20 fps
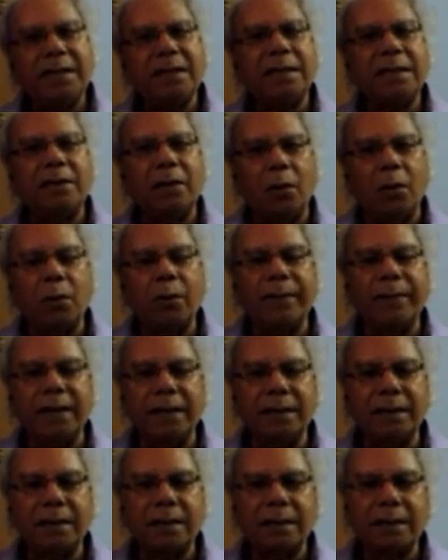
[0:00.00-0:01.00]
is the
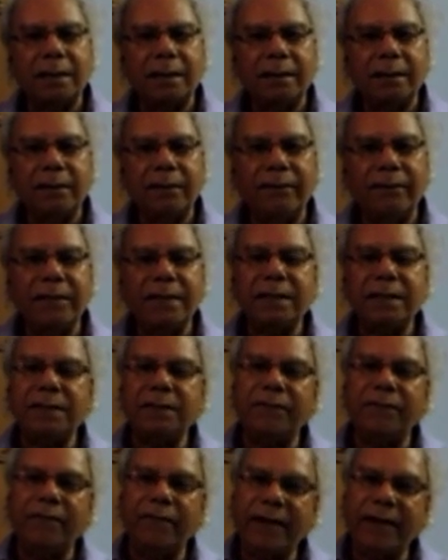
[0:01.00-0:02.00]
document which
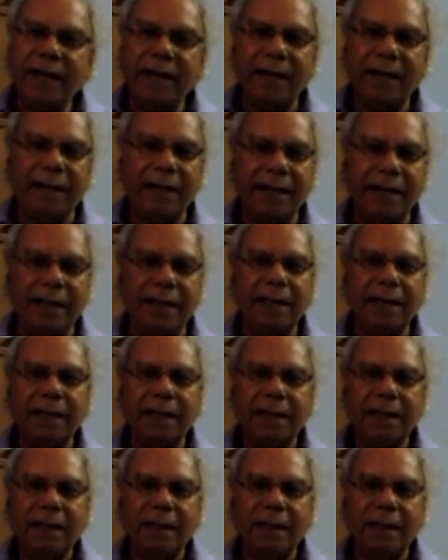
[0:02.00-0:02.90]
is very handy